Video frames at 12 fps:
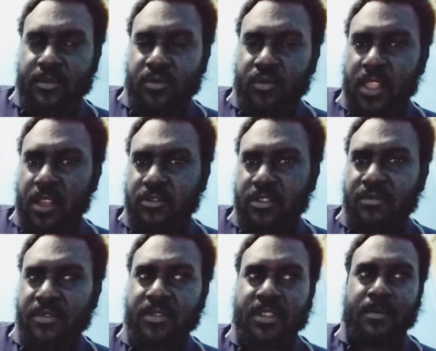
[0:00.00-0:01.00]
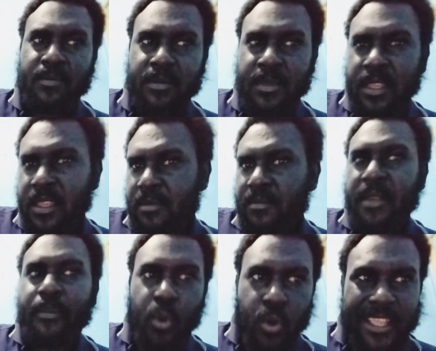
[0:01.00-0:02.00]
2000 views and by
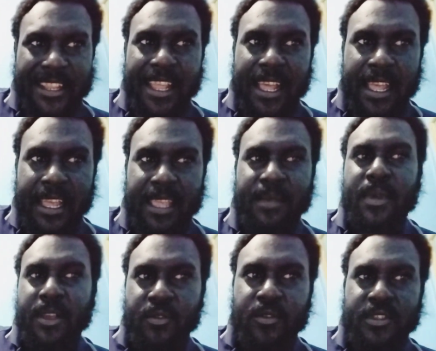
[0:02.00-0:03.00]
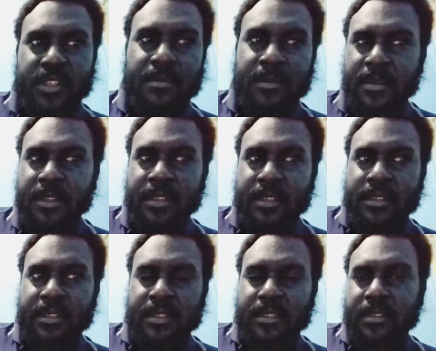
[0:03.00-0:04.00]
pokina and by gossip.
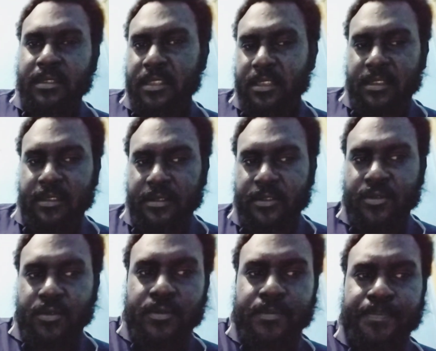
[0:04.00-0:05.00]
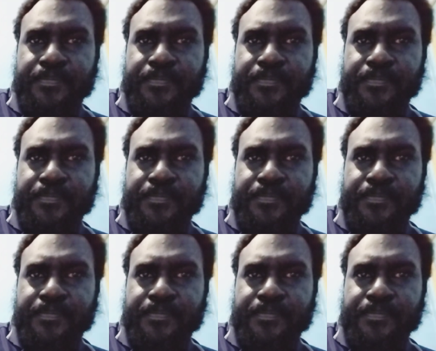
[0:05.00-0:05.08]
Yeah. So